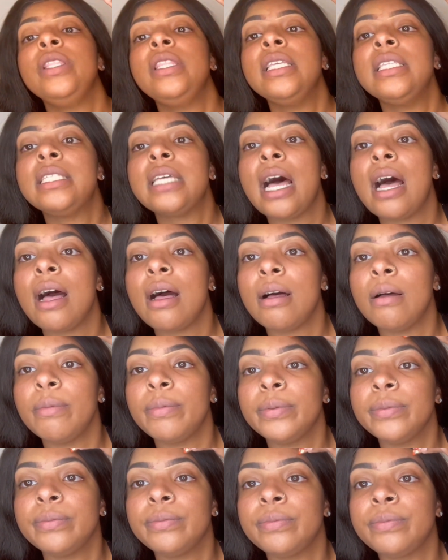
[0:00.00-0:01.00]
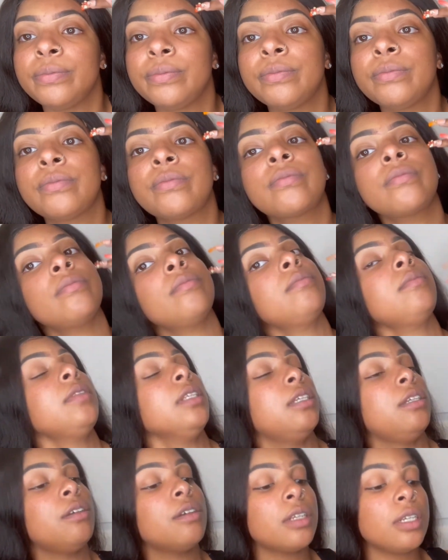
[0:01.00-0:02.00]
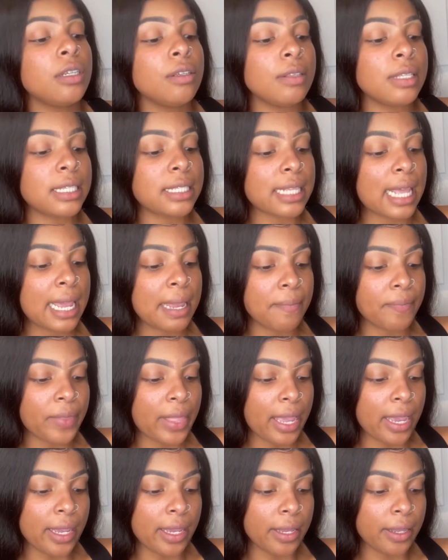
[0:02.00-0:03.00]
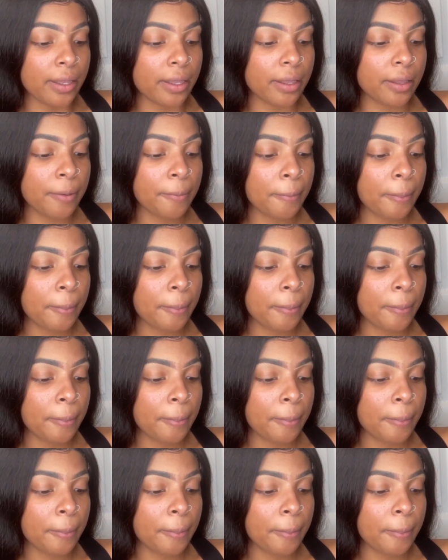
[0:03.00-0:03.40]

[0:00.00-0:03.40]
the top, you're going to do the same thing,